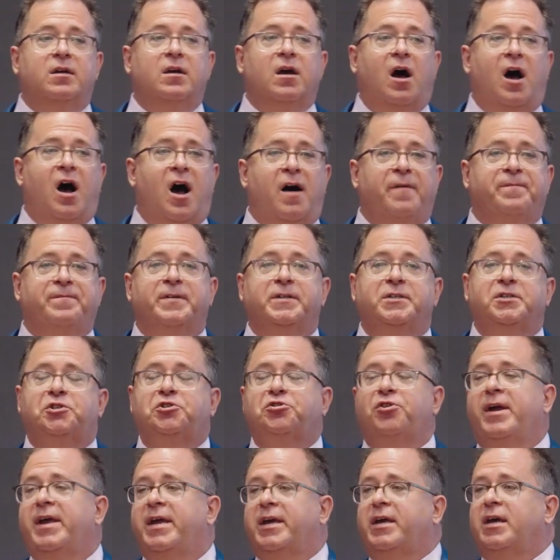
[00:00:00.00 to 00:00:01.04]
off the
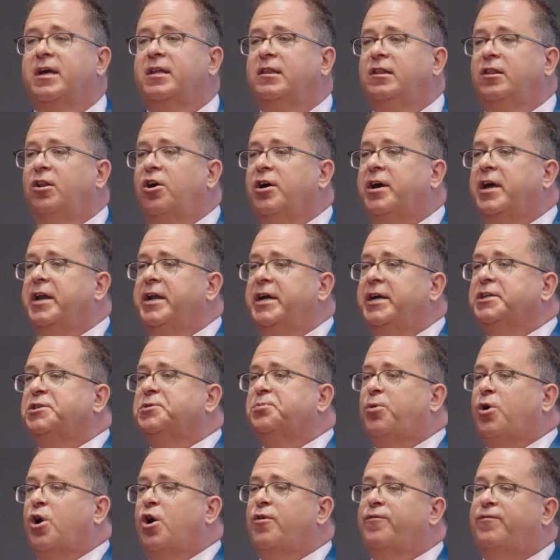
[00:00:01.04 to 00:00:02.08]
street can look at his
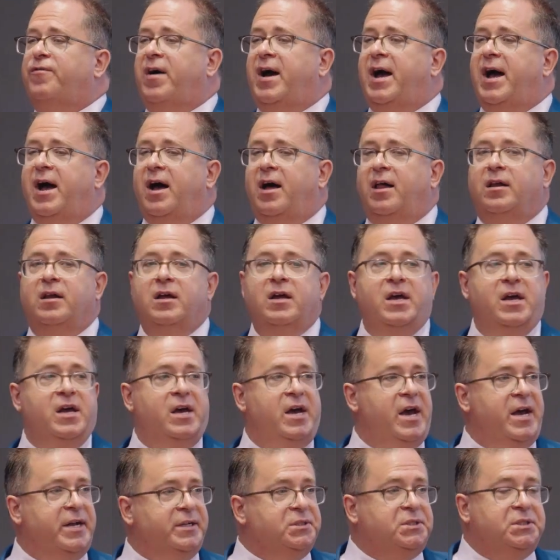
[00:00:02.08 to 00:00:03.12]
profile
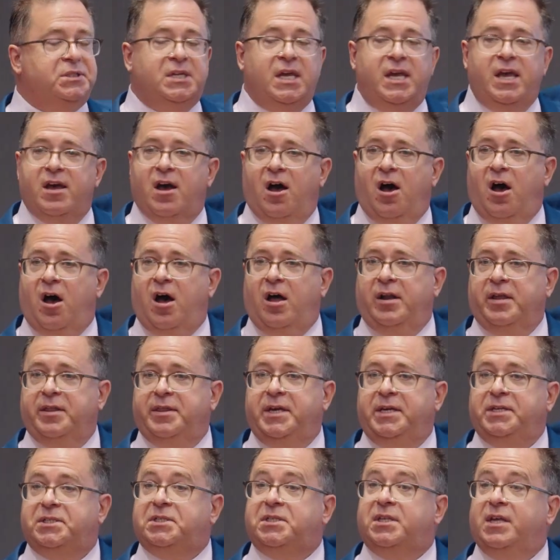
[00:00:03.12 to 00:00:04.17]
and see all of
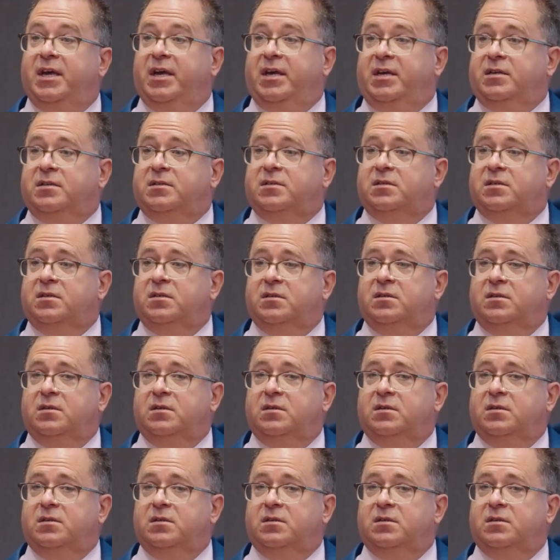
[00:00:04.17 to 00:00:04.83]
these things.